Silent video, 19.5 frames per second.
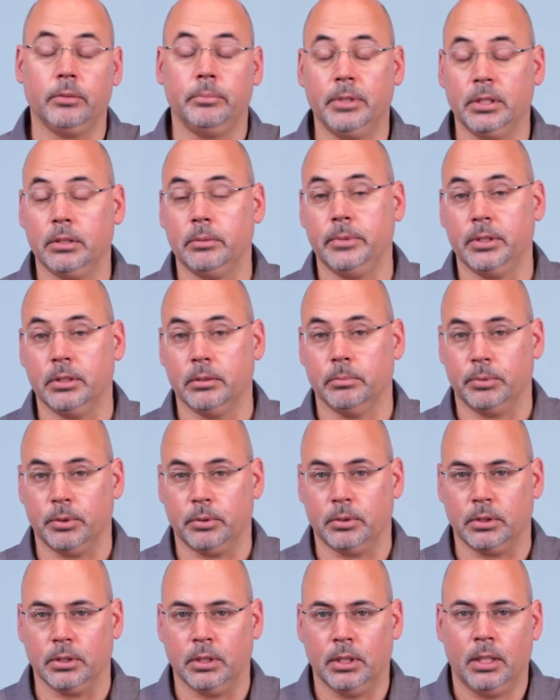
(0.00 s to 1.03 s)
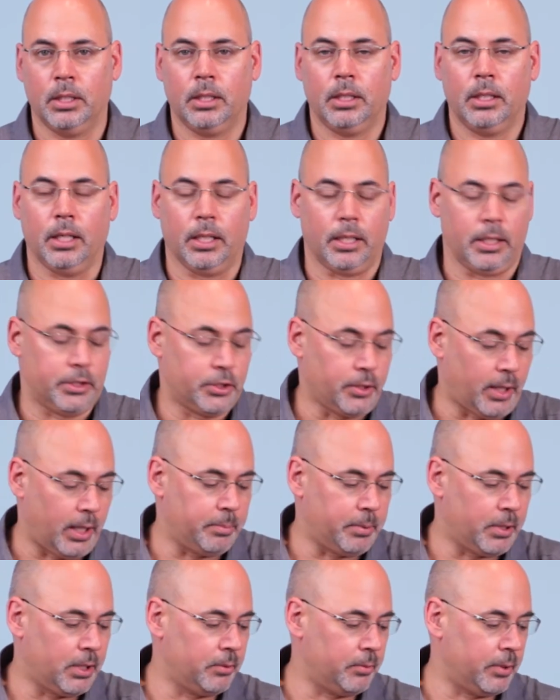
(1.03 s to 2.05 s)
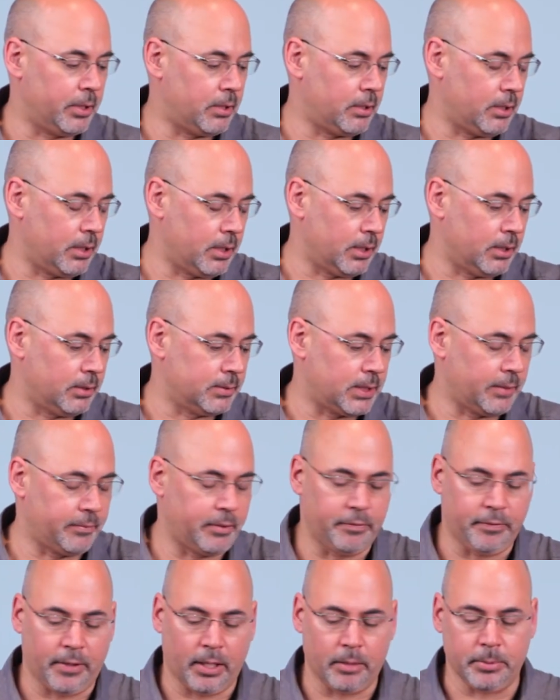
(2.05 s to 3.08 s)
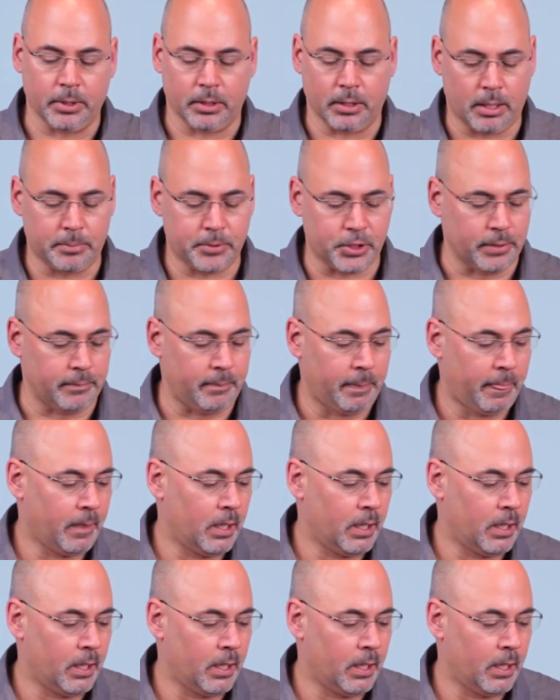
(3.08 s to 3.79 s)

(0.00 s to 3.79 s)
millimeter bowl tripod with 75 mil option.